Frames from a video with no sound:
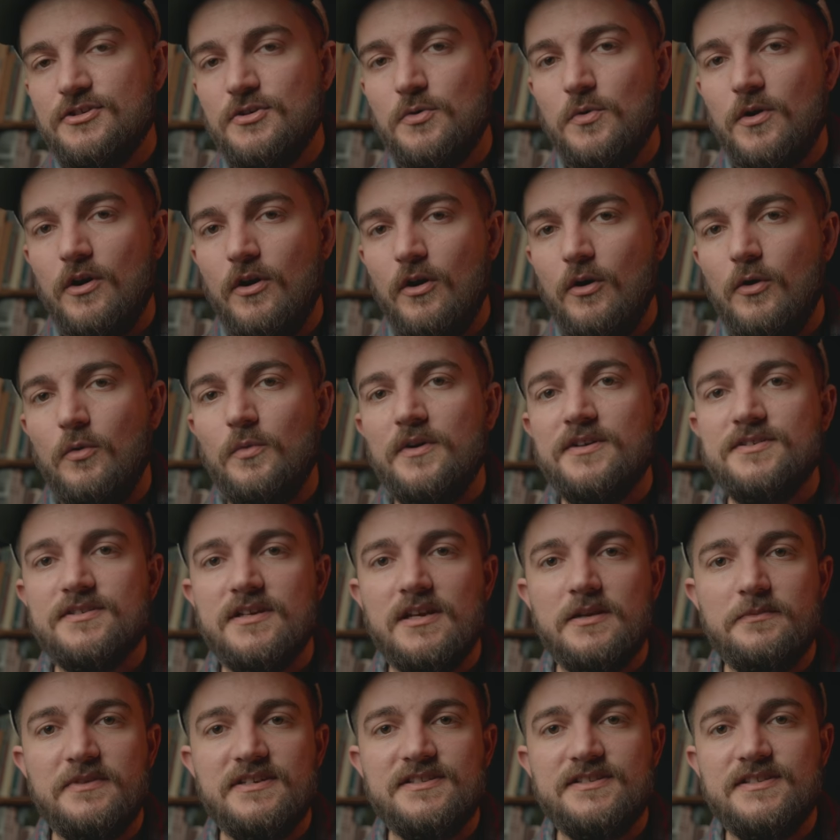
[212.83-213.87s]
you are always
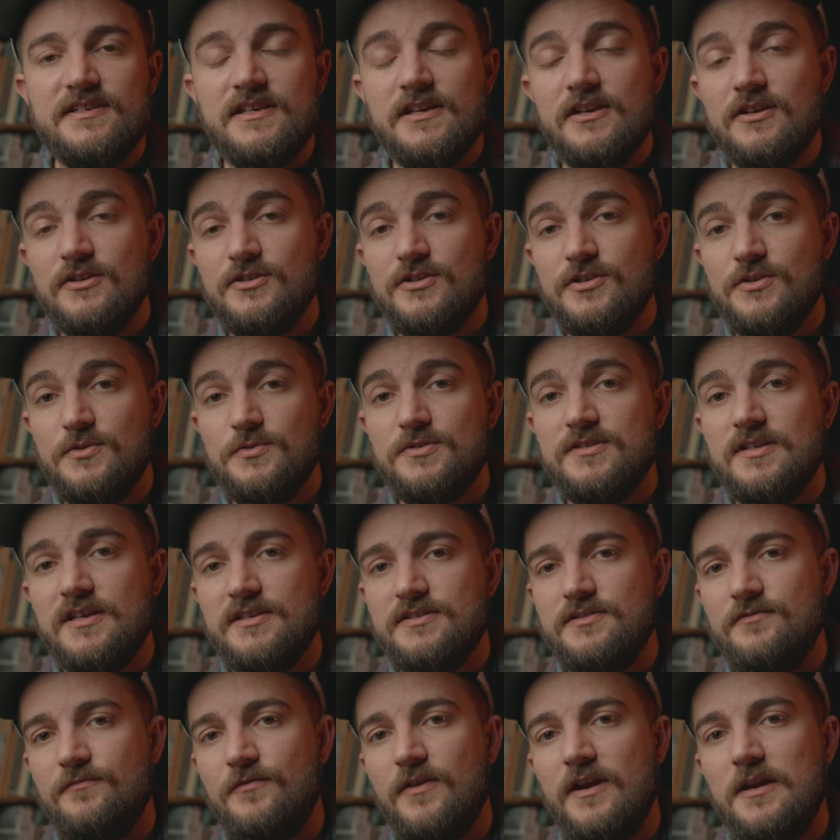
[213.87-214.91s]
going to be seeing two
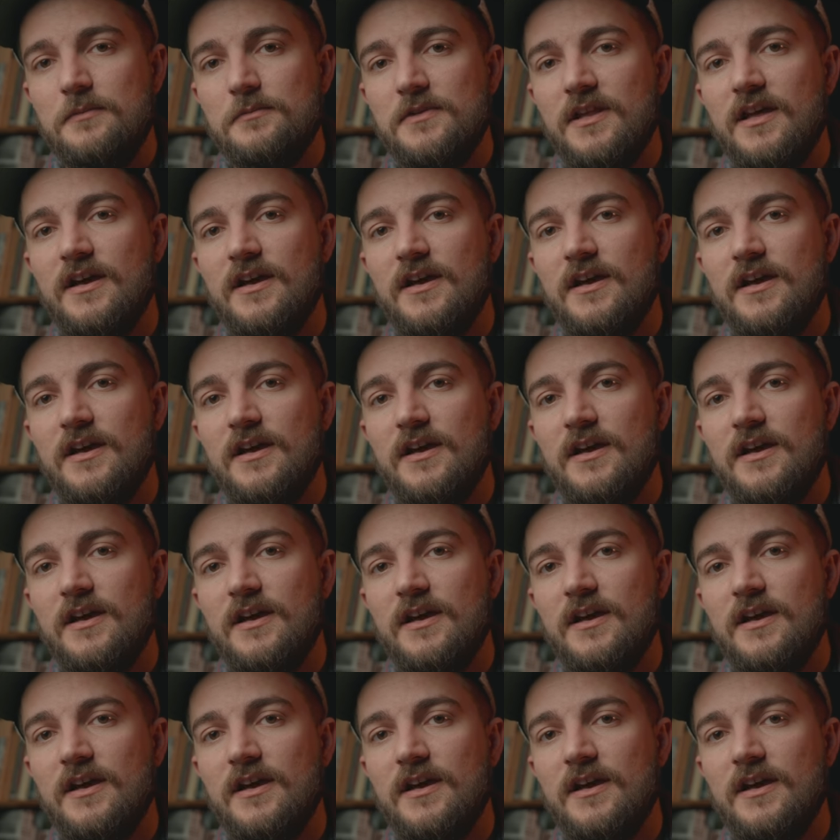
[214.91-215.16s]
sets of frame